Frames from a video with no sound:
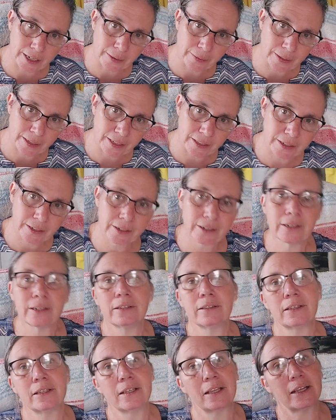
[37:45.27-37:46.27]
Queen of the
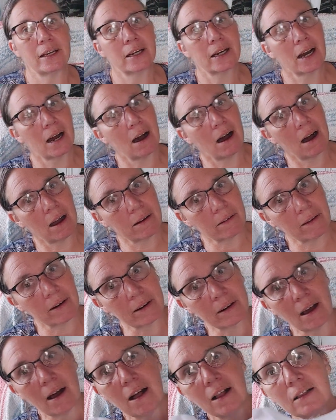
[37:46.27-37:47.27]
Earth, and then I got Hawk
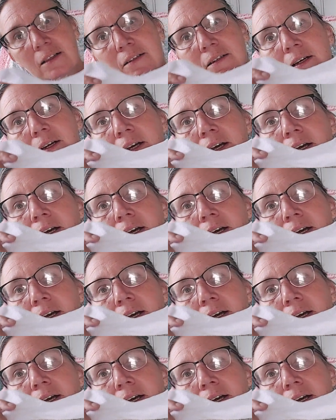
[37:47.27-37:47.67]
Run Hollow.